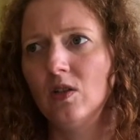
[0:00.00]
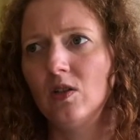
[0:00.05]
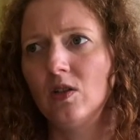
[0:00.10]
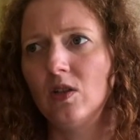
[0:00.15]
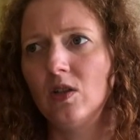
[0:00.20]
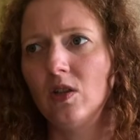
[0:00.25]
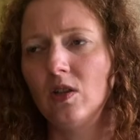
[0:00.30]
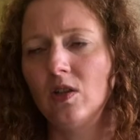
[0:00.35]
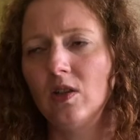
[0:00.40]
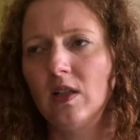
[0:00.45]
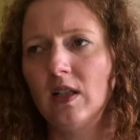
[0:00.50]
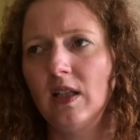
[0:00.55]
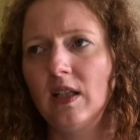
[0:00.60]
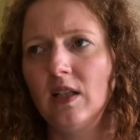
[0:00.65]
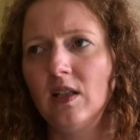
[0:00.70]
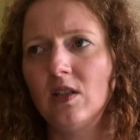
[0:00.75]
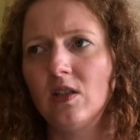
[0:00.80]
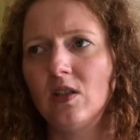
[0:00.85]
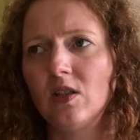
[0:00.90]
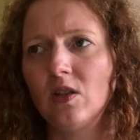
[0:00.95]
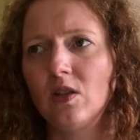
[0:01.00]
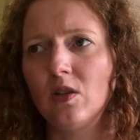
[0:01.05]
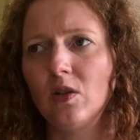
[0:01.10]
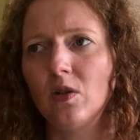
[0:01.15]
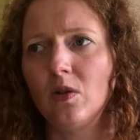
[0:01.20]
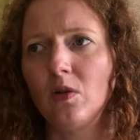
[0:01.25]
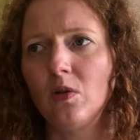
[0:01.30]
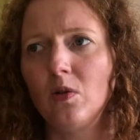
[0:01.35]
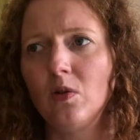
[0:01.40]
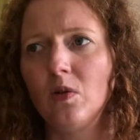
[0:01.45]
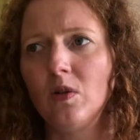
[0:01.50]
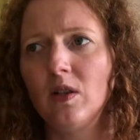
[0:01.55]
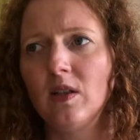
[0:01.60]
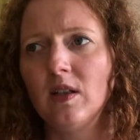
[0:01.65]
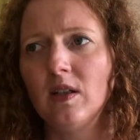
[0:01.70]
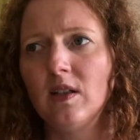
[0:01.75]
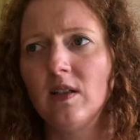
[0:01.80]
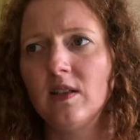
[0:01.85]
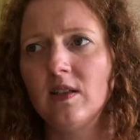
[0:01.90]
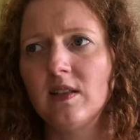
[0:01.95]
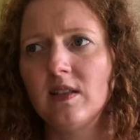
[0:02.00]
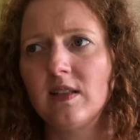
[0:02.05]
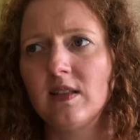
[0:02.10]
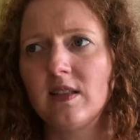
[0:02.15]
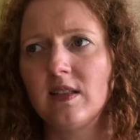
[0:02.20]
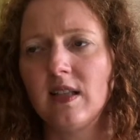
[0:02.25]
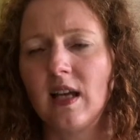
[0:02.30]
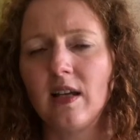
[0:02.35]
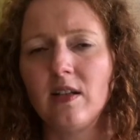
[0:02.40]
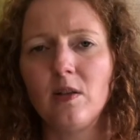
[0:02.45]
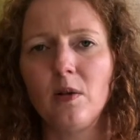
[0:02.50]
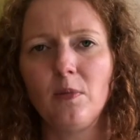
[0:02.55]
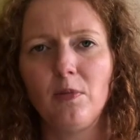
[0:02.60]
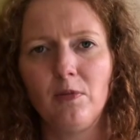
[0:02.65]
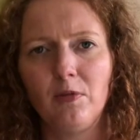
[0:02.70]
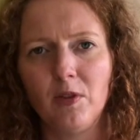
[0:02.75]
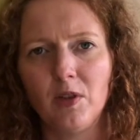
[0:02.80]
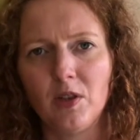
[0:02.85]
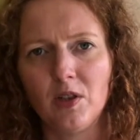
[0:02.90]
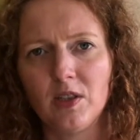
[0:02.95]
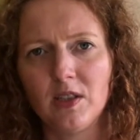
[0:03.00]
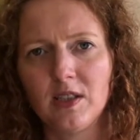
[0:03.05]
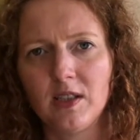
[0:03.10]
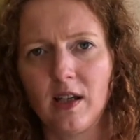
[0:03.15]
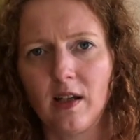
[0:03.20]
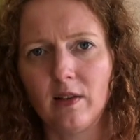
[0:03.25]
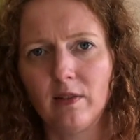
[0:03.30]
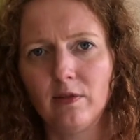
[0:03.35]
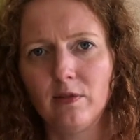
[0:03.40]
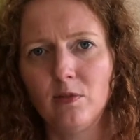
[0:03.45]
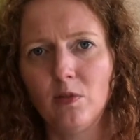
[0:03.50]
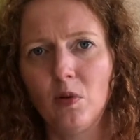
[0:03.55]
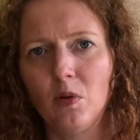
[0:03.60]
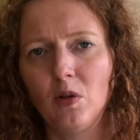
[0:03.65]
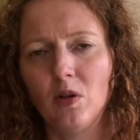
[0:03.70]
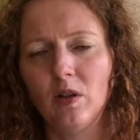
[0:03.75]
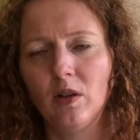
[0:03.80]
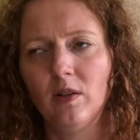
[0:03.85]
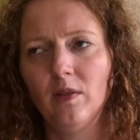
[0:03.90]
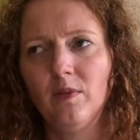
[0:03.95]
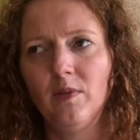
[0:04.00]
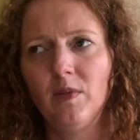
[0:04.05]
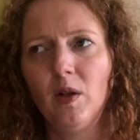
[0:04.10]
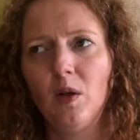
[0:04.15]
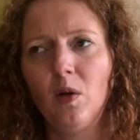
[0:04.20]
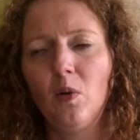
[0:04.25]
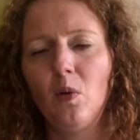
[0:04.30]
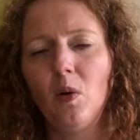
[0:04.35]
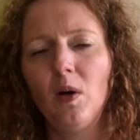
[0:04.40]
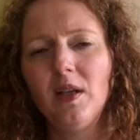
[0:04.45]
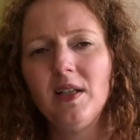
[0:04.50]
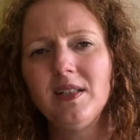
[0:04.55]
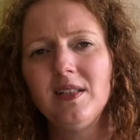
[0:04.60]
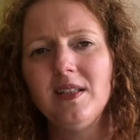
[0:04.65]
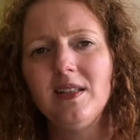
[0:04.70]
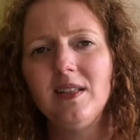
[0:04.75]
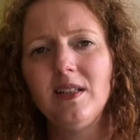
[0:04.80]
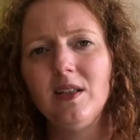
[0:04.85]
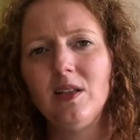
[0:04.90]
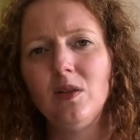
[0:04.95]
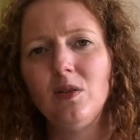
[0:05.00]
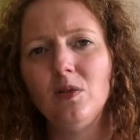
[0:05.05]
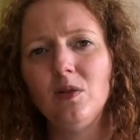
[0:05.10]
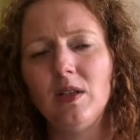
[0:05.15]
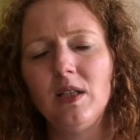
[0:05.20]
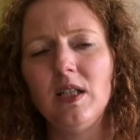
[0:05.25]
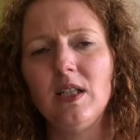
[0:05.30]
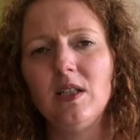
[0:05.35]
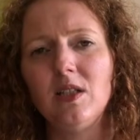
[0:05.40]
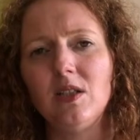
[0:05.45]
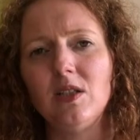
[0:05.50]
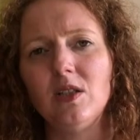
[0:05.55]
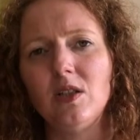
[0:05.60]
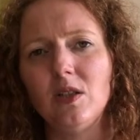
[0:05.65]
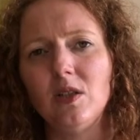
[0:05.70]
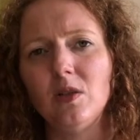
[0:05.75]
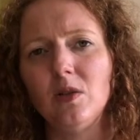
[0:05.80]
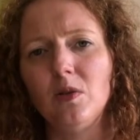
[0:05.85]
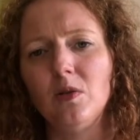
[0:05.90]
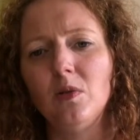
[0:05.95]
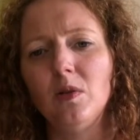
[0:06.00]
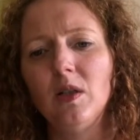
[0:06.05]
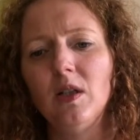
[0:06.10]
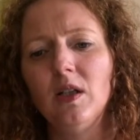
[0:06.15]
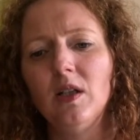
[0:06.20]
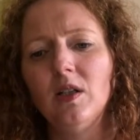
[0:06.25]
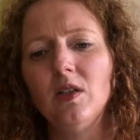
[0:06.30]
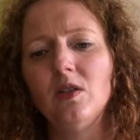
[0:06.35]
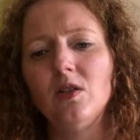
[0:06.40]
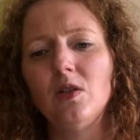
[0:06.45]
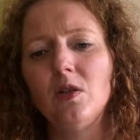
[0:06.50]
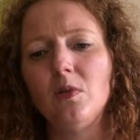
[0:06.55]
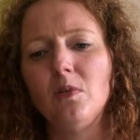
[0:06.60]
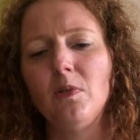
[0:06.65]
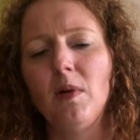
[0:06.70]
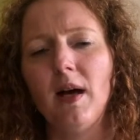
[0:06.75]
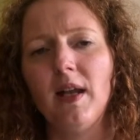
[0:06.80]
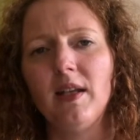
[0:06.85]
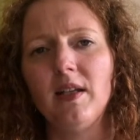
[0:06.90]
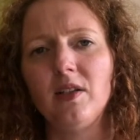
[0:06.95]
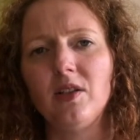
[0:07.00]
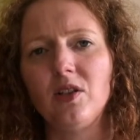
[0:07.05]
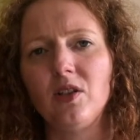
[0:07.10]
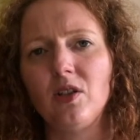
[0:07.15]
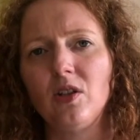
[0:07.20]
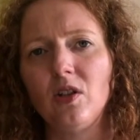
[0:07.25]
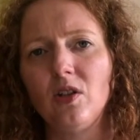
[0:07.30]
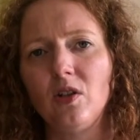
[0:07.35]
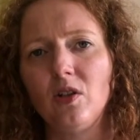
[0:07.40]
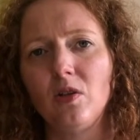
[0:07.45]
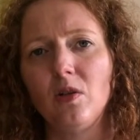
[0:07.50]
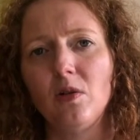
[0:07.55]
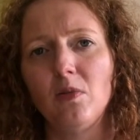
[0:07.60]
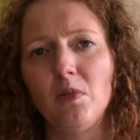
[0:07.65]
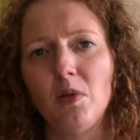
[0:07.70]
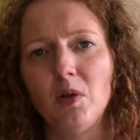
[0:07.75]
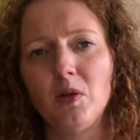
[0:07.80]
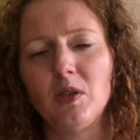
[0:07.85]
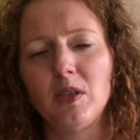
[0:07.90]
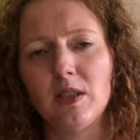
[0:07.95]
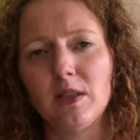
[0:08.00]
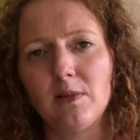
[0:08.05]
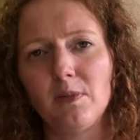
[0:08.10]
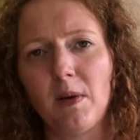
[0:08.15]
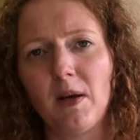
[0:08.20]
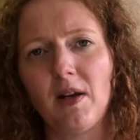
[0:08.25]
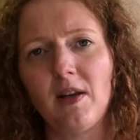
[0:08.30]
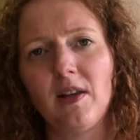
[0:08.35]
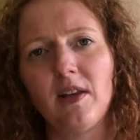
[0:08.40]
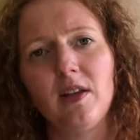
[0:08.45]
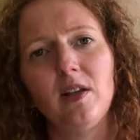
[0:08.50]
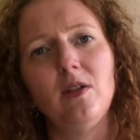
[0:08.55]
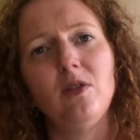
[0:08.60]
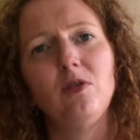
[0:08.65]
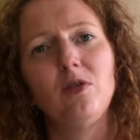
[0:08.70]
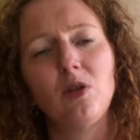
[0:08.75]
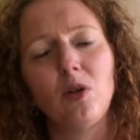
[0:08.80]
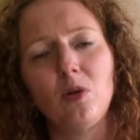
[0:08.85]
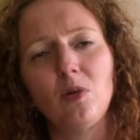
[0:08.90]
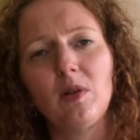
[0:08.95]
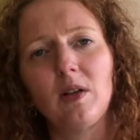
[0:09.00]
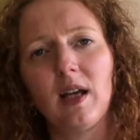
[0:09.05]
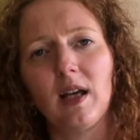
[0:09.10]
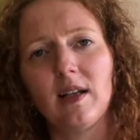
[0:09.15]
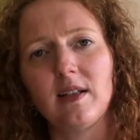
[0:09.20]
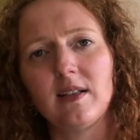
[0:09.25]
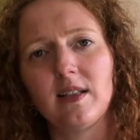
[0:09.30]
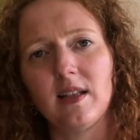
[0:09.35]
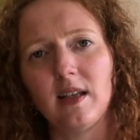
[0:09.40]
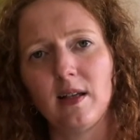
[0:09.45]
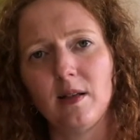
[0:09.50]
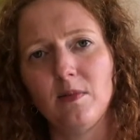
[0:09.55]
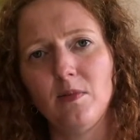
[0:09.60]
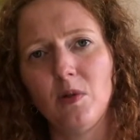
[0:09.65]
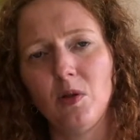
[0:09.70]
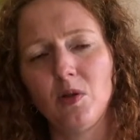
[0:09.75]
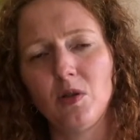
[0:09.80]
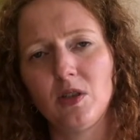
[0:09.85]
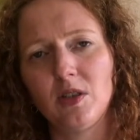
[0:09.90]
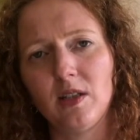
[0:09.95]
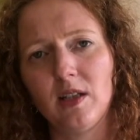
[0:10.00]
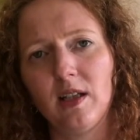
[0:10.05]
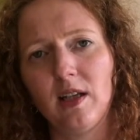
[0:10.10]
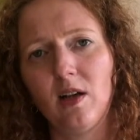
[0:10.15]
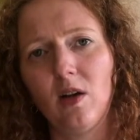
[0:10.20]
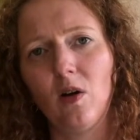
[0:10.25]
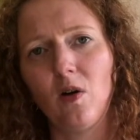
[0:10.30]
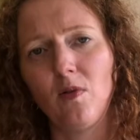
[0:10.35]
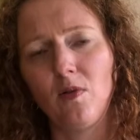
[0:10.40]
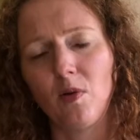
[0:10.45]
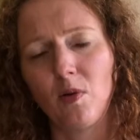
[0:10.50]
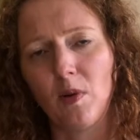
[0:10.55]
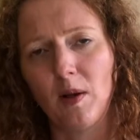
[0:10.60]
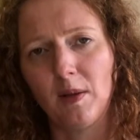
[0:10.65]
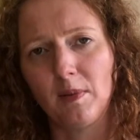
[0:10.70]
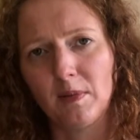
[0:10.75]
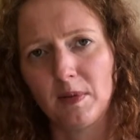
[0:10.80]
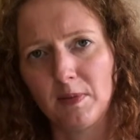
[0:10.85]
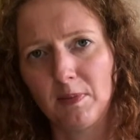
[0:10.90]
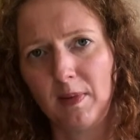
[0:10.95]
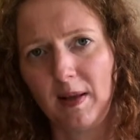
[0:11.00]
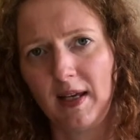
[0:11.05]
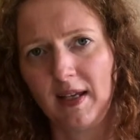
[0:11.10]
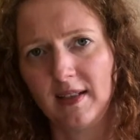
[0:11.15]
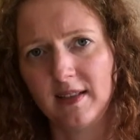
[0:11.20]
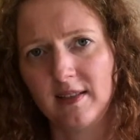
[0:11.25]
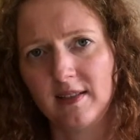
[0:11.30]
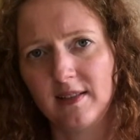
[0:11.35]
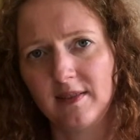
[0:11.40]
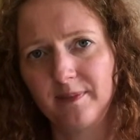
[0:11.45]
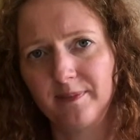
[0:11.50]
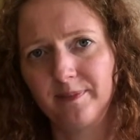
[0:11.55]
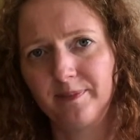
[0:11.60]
Do you need to stand up for yourself more? What is it that you need to do to manage your emotions better, that you don't get to that emotionally overwhelmed place?